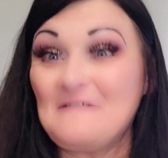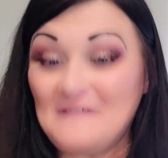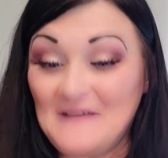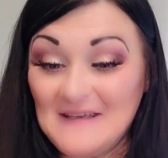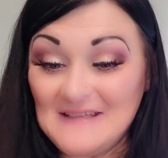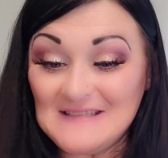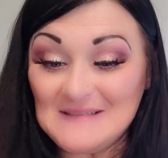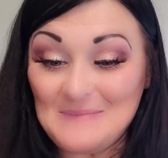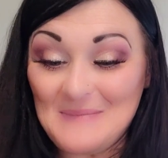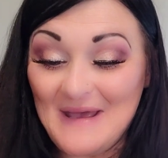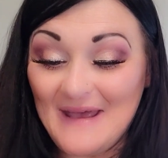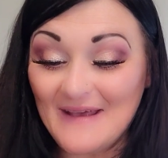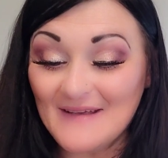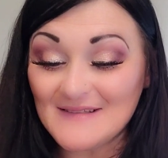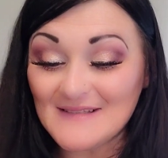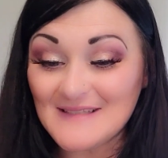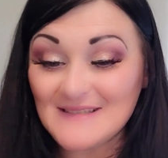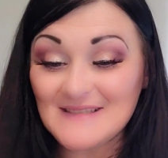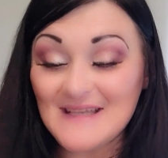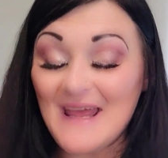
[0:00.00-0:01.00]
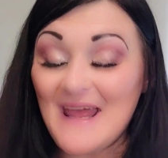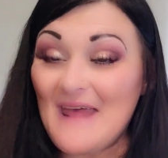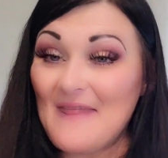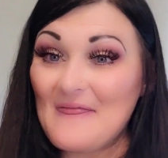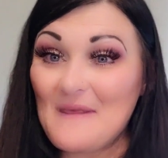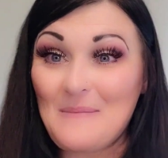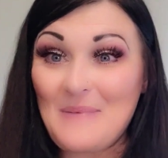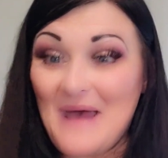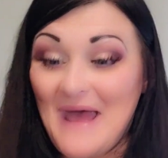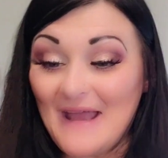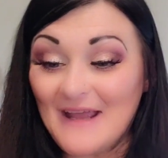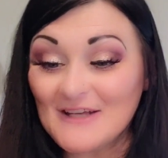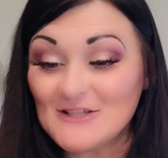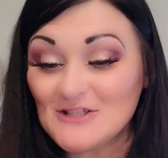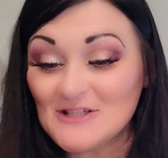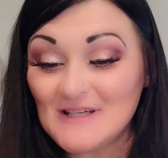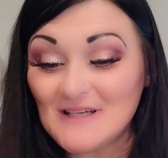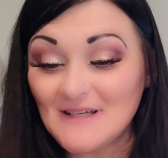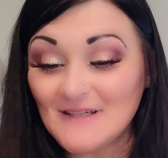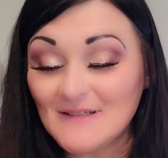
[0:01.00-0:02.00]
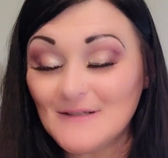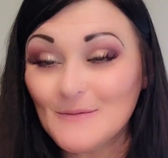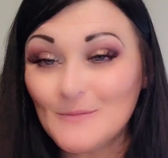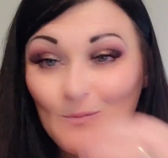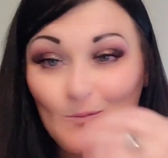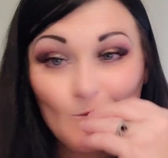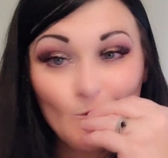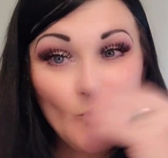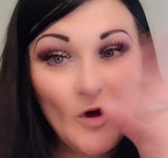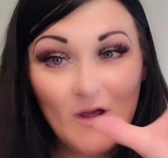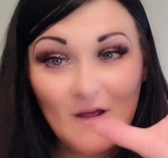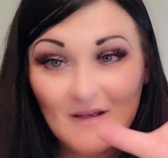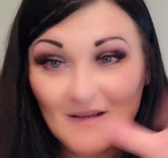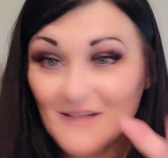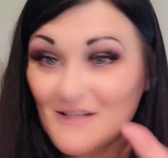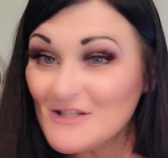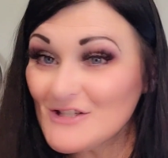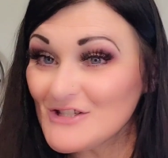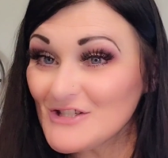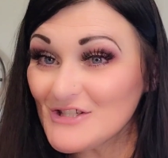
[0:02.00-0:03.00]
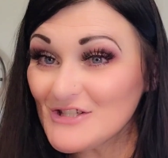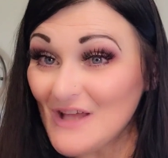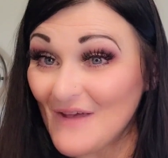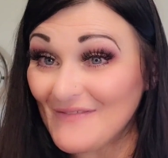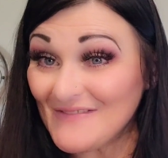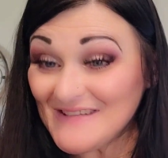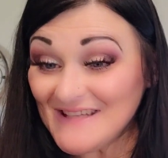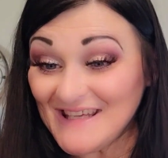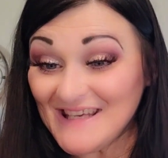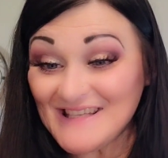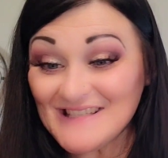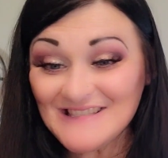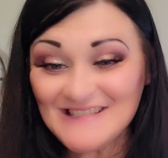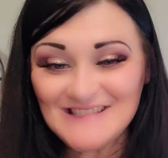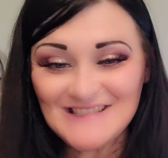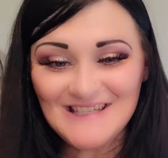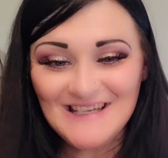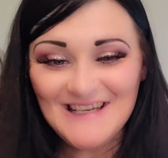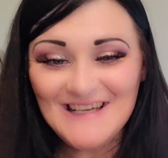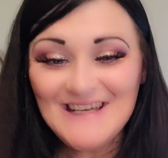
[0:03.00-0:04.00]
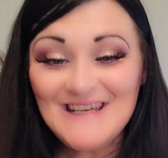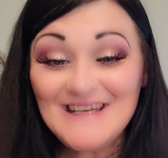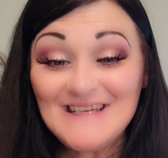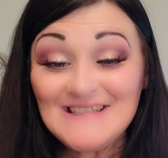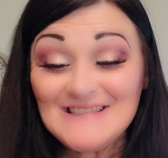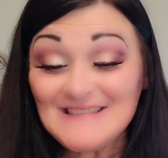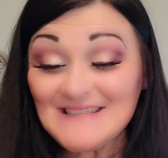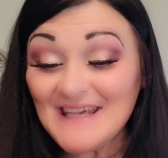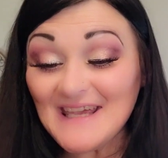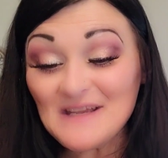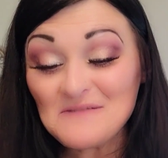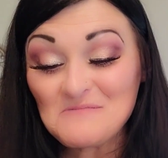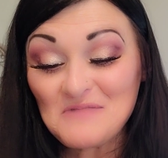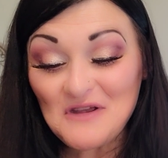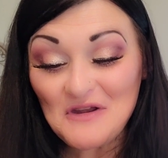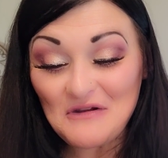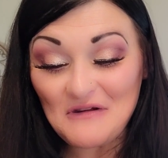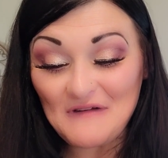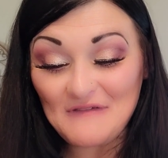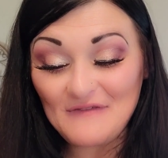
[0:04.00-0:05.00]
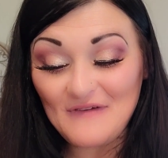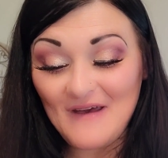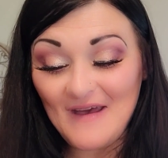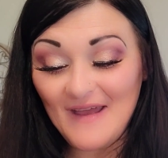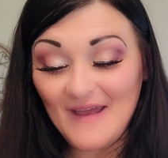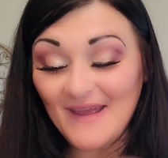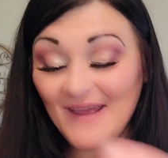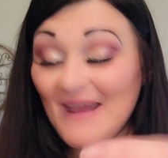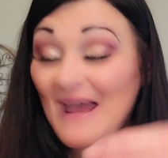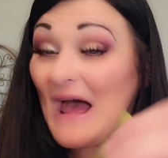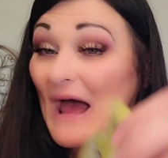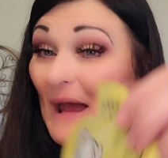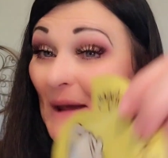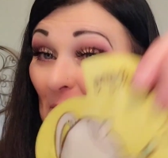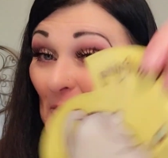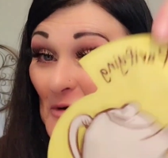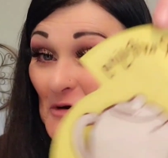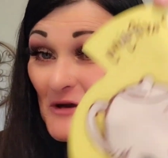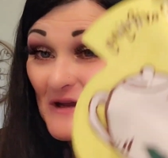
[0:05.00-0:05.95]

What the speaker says: face masks. And the packaging, chef's kiss. Skin Purifying I'm